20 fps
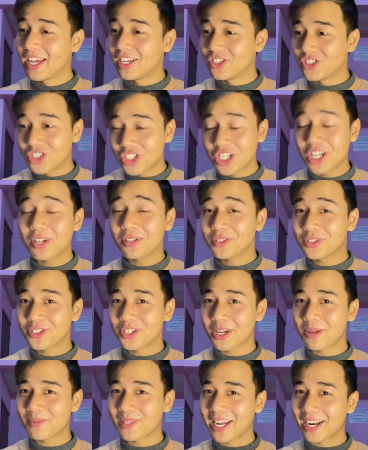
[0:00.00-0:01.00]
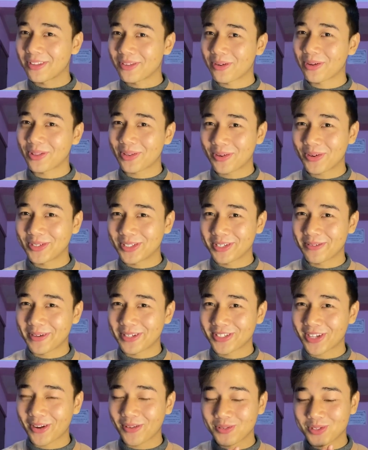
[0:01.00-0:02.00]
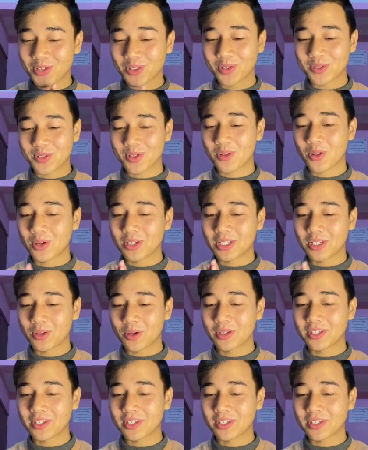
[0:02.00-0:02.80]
GL ships, and other regular content on my channel, which includes a lot of